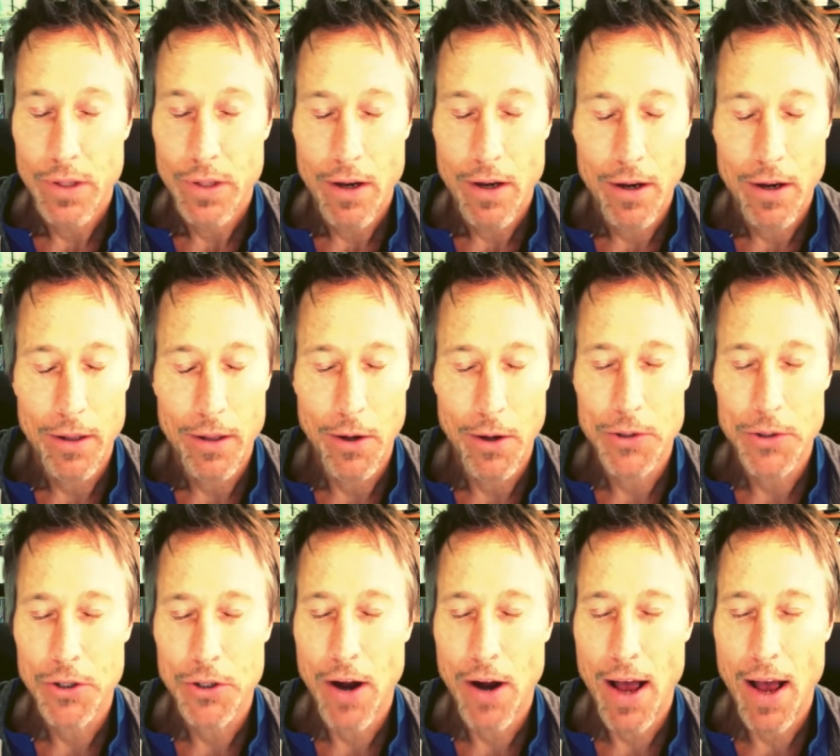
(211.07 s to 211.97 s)
close
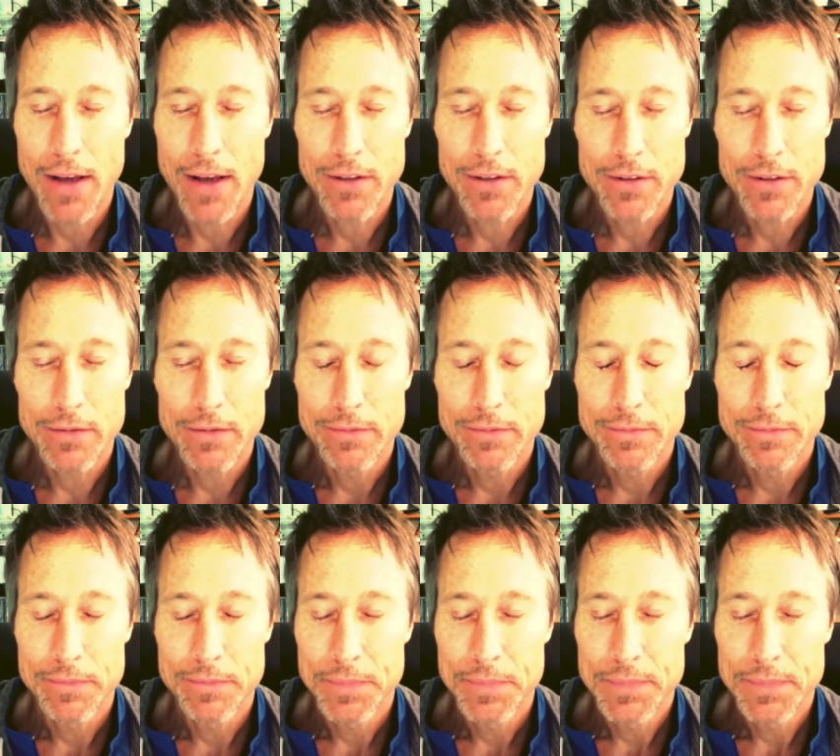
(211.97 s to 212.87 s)
your eyes
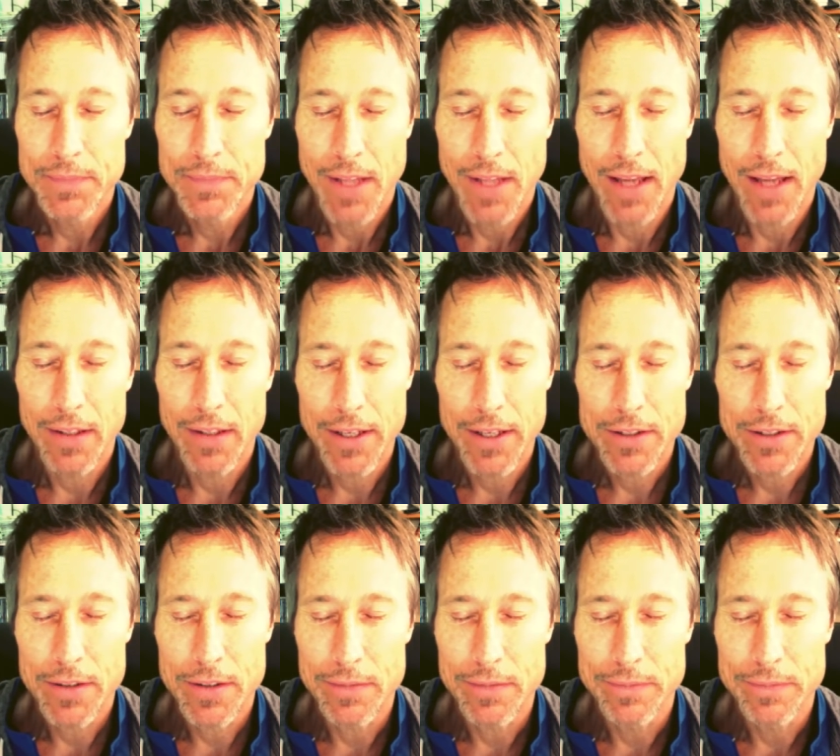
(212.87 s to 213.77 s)
and
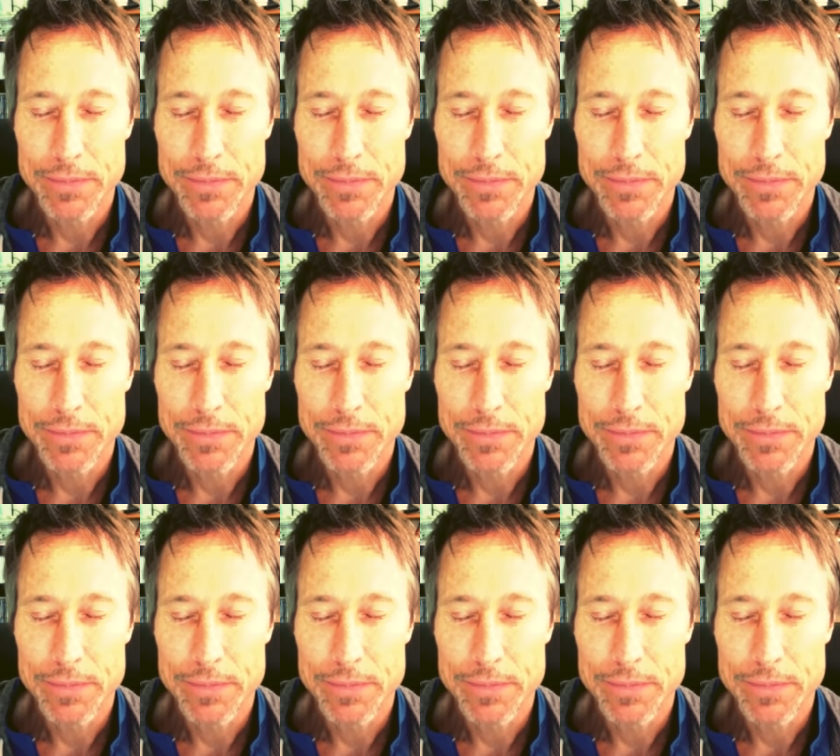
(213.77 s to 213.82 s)
listen.